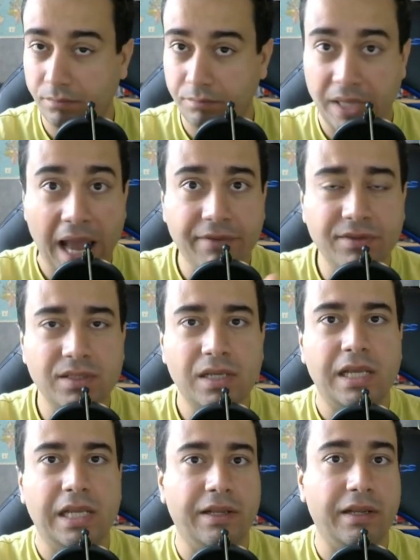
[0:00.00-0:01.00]
behaves,
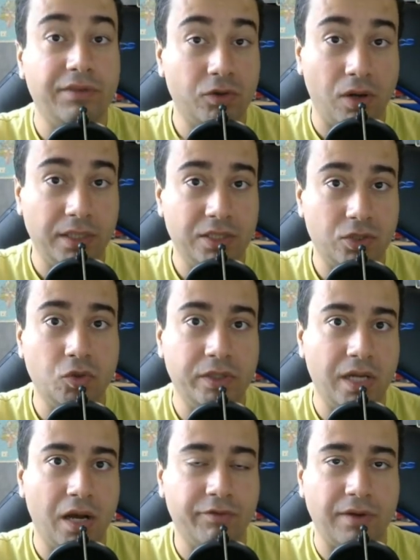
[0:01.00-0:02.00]
if the quality is good
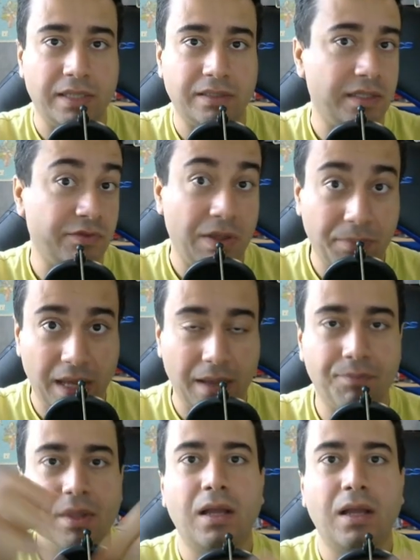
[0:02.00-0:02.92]
enough as a webcam.